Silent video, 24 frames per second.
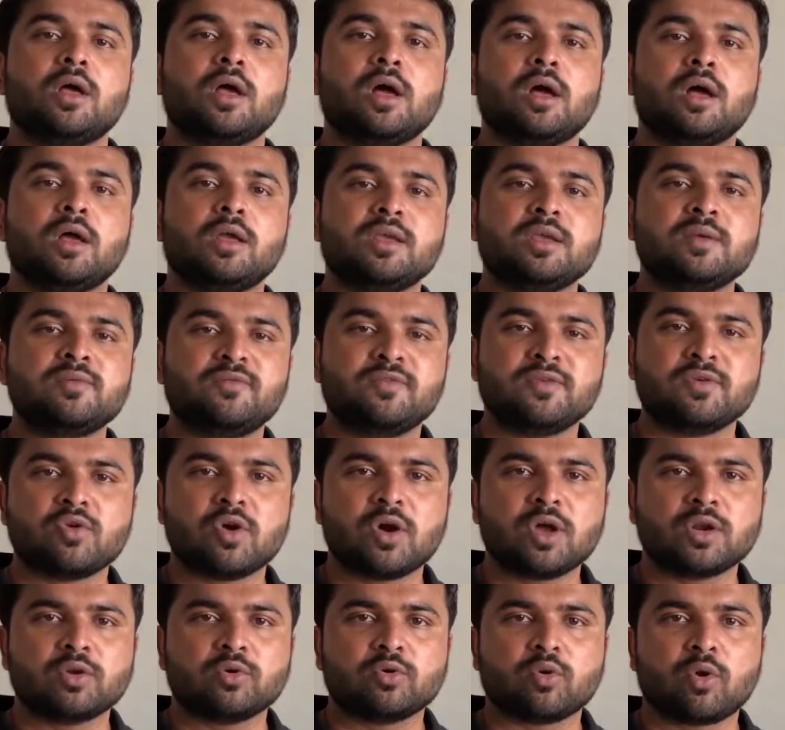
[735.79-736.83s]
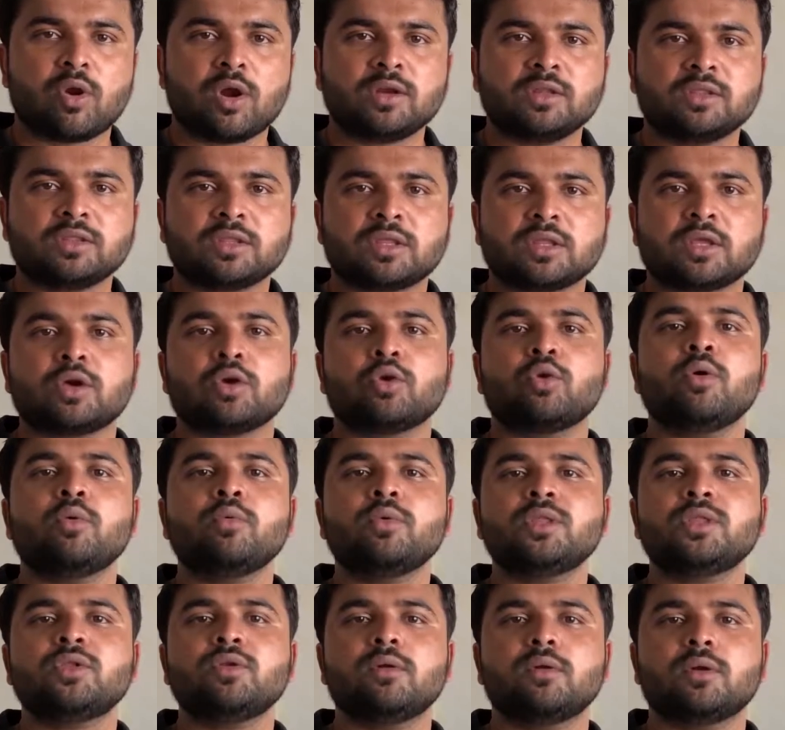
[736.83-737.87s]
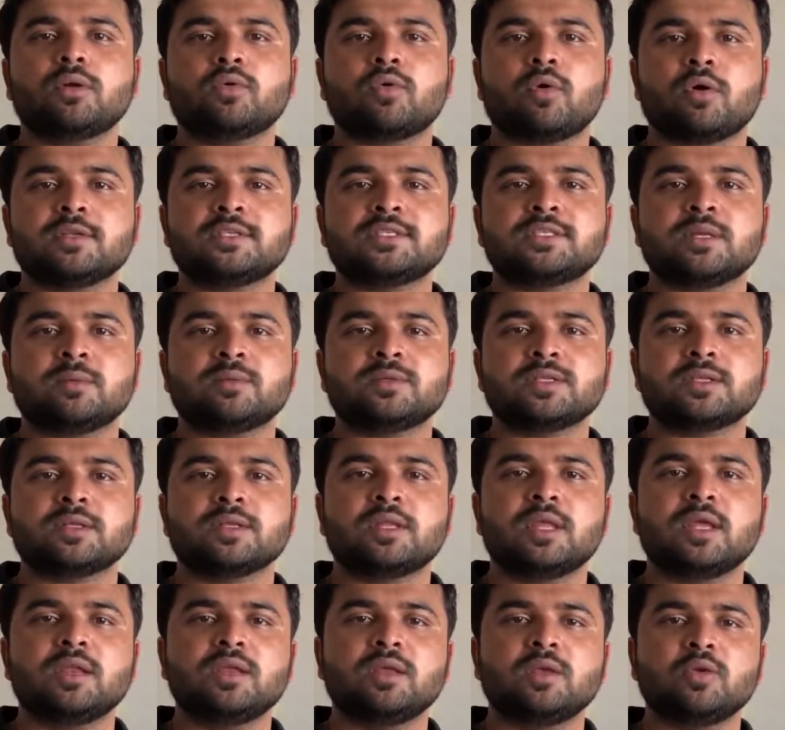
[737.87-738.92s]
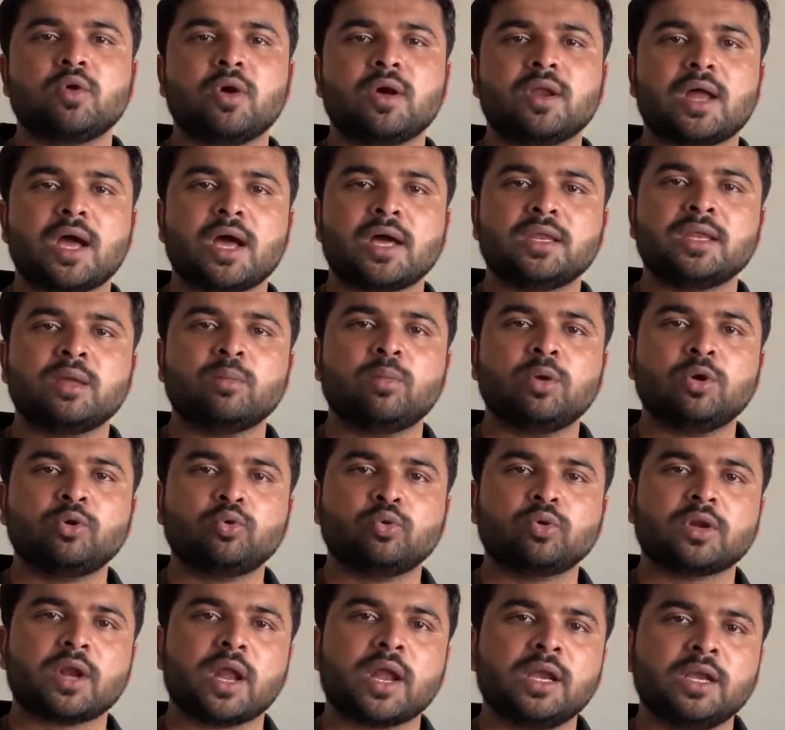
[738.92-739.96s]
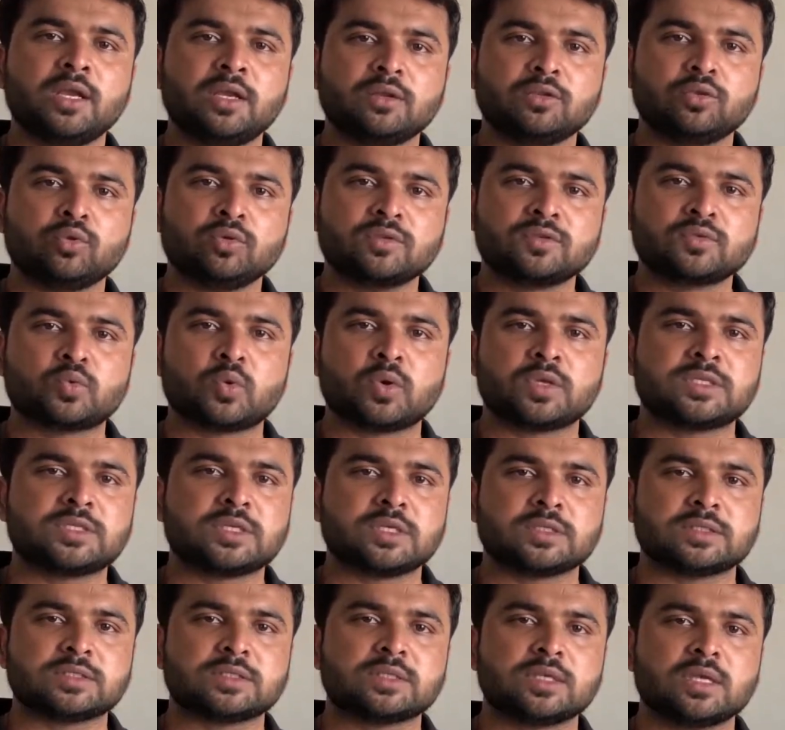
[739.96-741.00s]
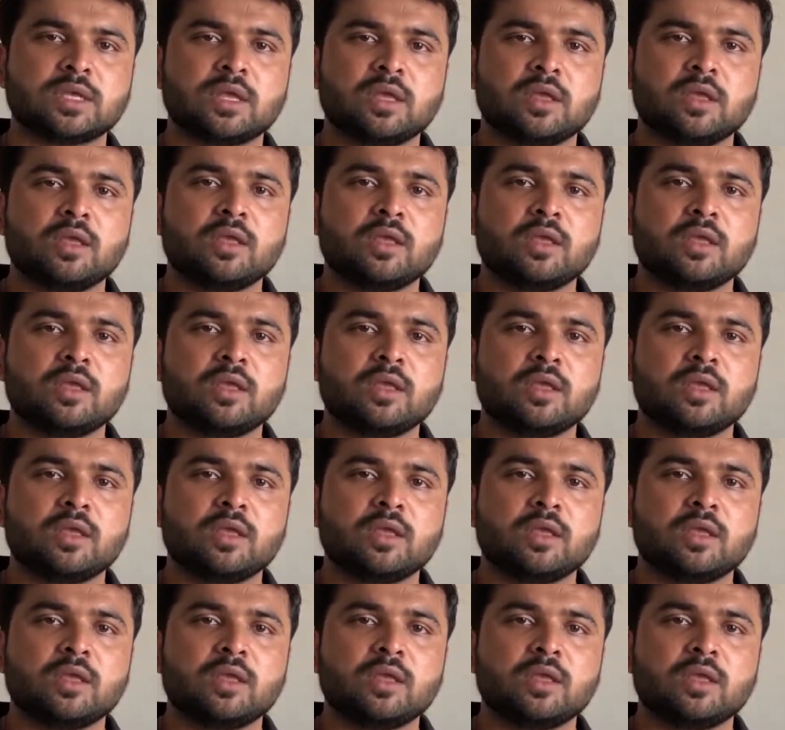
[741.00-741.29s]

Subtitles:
If you are not thorough with your concepts, then you are unable to write those questions.